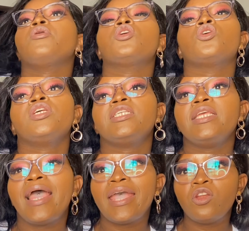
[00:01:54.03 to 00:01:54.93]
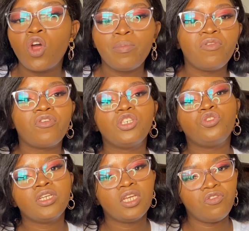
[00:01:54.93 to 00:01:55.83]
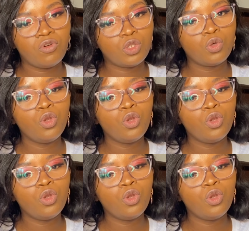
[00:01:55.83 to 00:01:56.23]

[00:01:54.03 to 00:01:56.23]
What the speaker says: honestly I cannot be frustrated for too